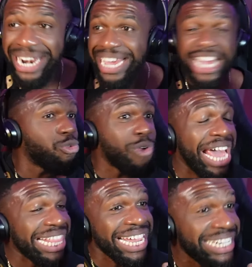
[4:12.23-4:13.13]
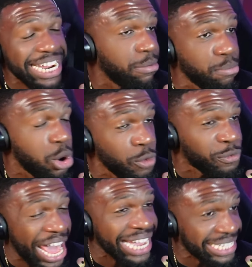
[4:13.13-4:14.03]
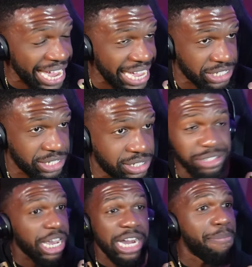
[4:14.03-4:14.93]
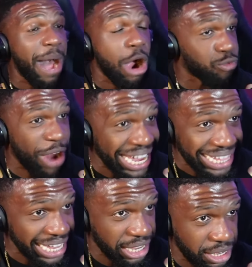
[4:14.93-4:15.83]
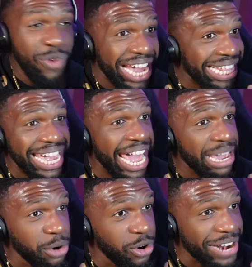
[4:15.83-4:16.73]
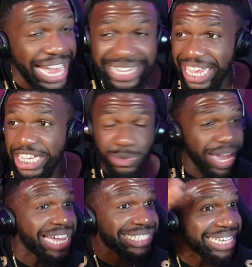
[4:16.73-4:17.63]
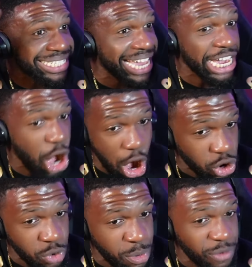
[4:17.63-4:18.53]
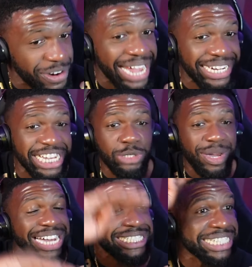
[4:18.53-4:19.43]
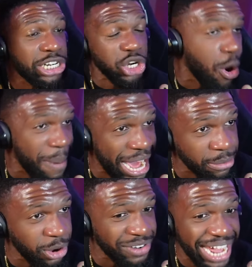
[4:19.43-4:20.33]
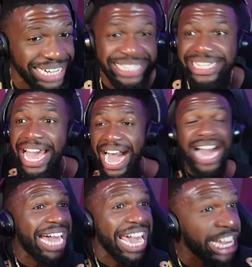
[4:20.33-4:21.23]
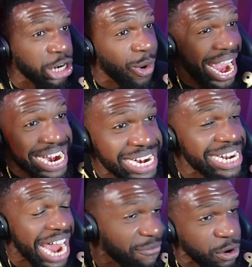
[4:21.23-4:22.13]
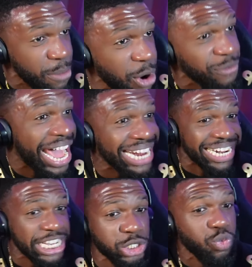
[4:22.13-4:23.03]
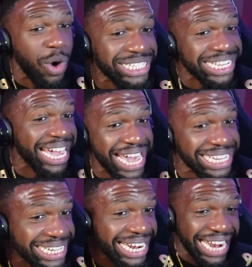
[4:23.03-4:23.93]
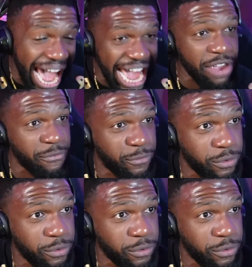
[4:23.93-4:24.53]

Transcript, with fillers: My nigga Rayleigh didn't move like this. Y'all talking about Rayleigh. Rayleigh ain't move like this. We ain't seen Sengoku move like this. We ain't seen nobody move like this. Akainu ain't never moved like this once in his life.